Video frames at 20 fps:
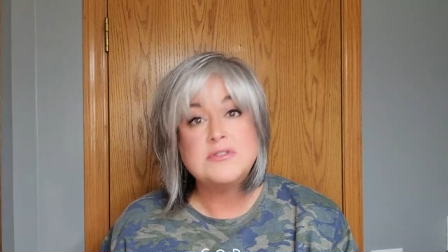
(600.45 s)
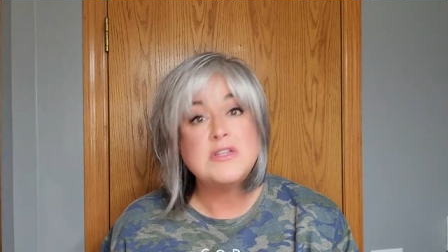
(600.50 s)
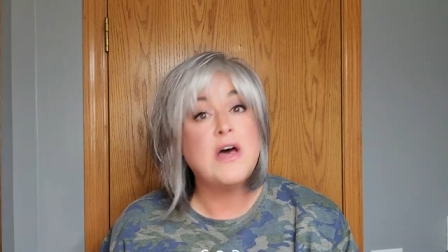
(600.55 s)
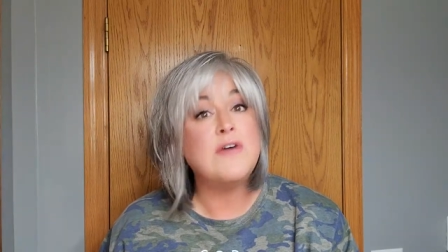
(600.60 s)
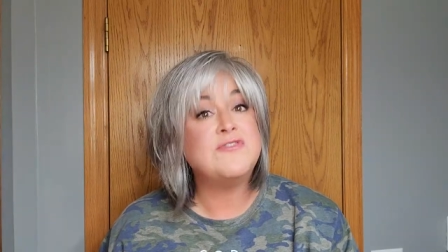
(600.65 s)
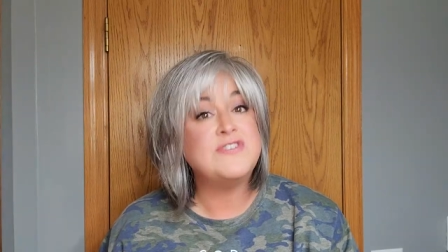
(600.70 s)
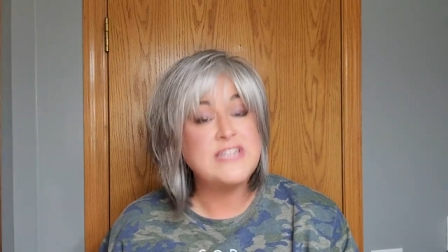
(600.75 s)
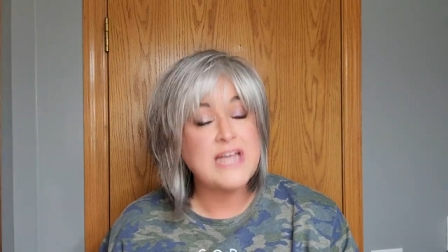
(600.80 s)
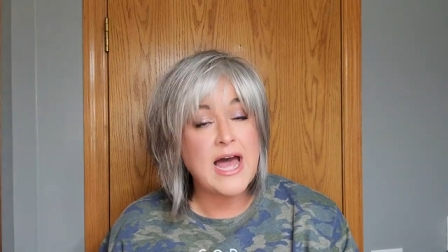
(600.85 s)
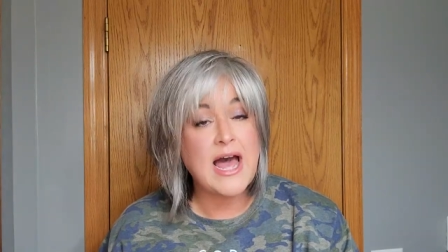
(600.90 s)

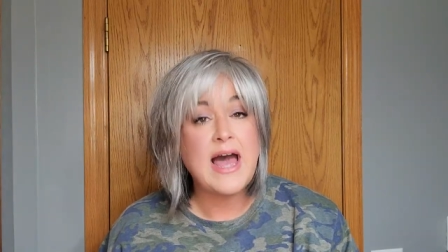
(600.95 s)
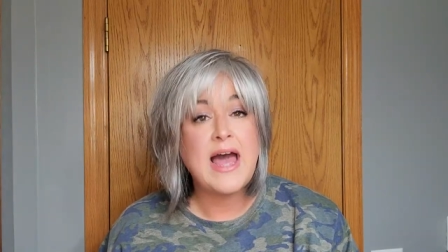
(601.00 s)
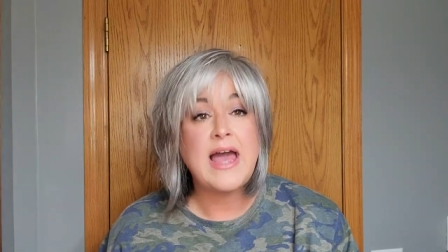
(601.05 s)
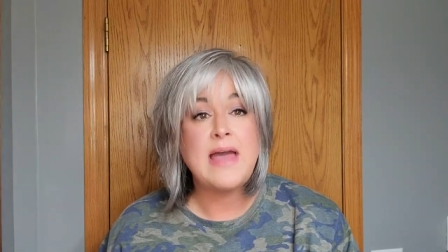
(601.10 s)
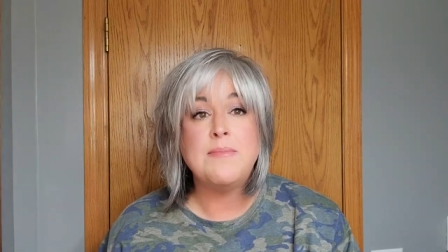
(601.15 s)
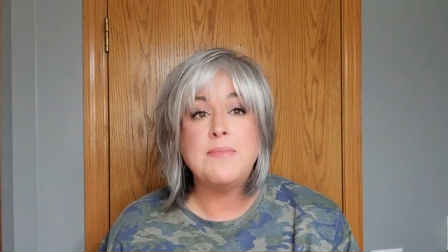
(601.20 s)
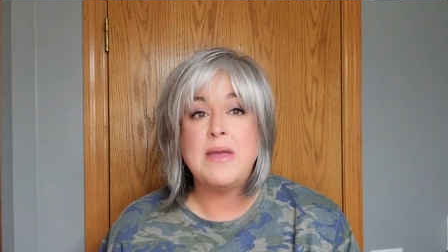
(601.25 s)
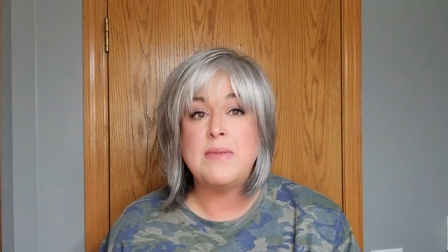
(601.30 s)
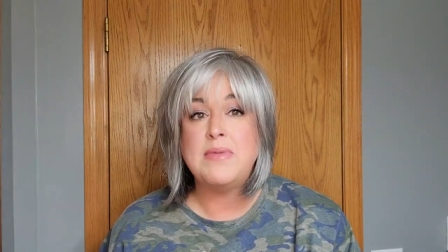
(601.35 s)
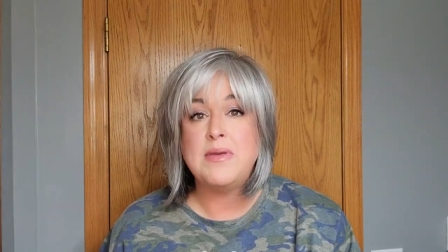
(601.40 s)
of
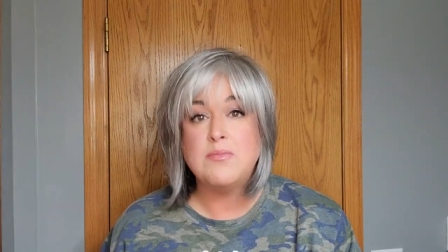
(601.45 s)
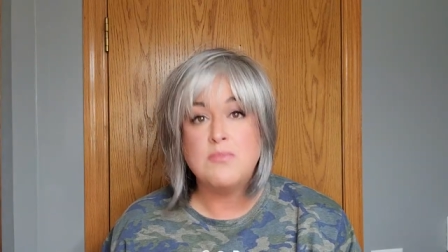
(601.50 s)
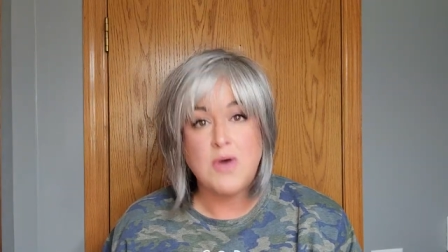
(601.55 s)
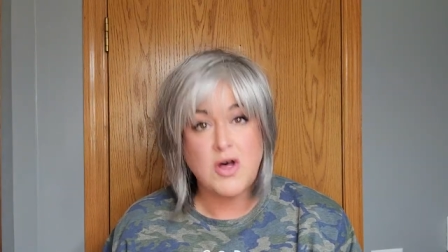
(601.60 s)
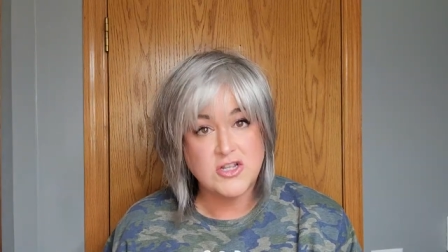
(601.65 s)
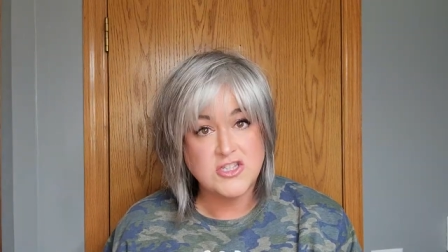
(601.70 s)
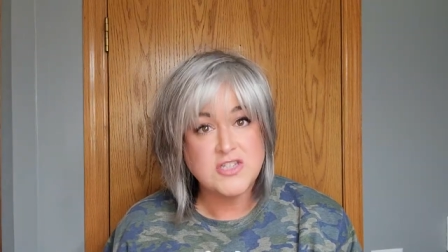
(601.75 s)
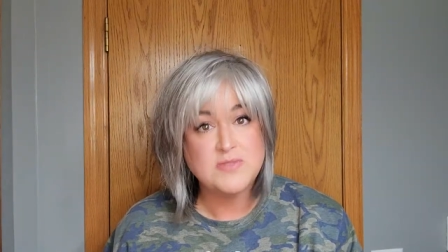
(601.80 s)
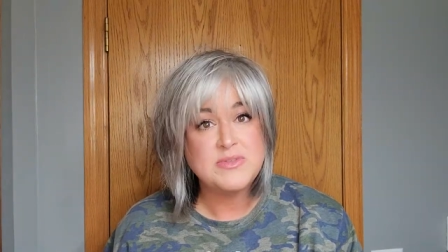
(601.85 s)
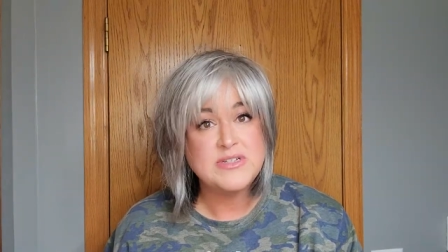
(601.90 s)
time, maybe
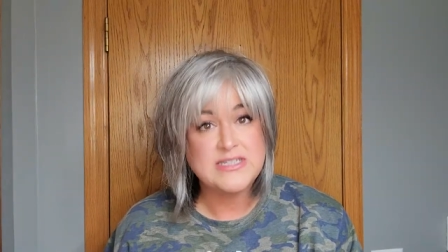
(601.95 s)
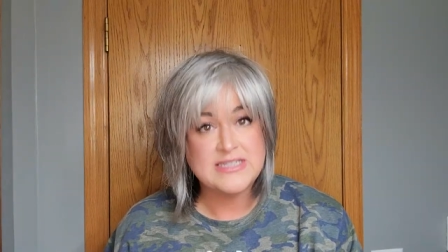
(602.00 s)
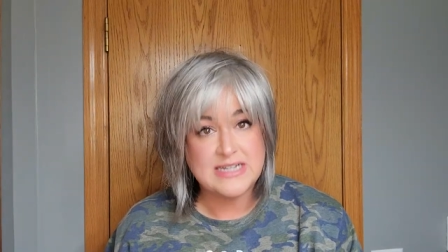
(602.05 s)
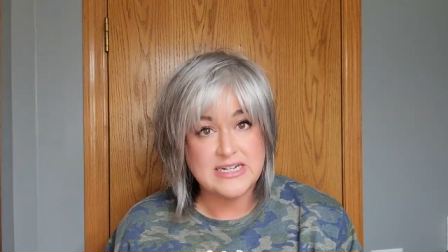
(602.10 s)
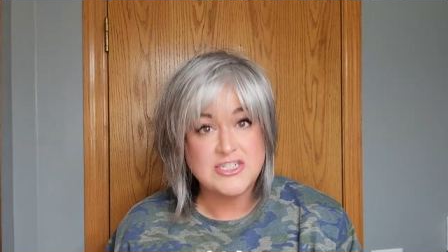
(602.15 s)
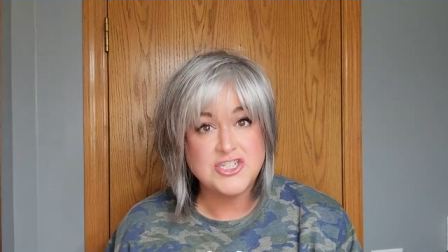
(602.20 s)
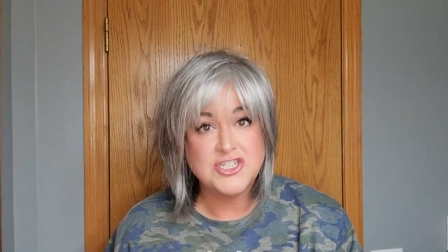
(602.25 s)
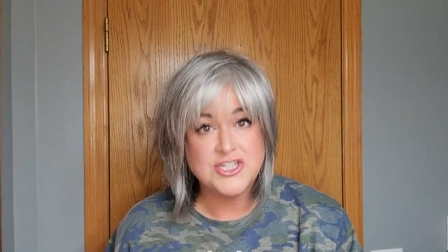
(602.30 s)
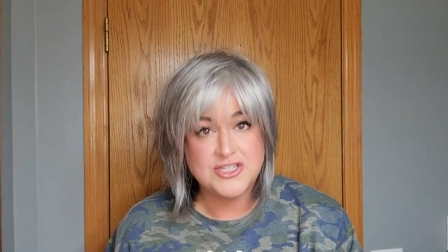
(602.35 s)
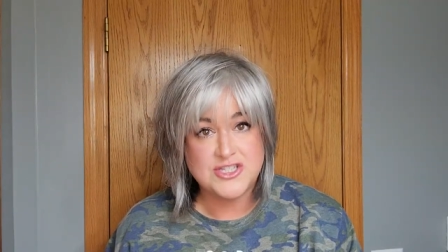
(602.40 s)
multiple
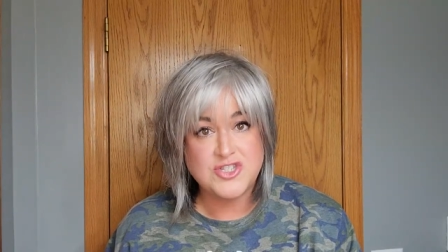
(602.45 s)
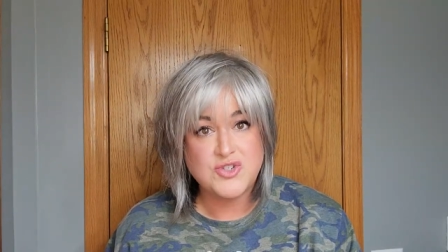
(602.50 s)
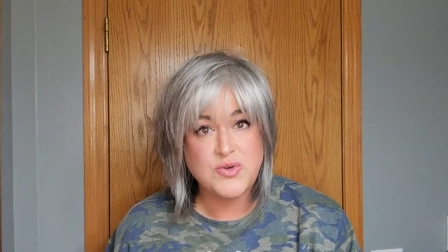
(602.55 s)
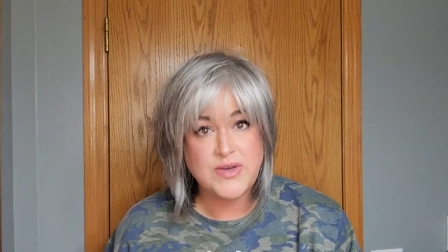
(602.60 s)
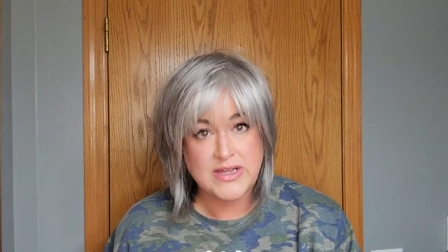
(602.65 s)
sessions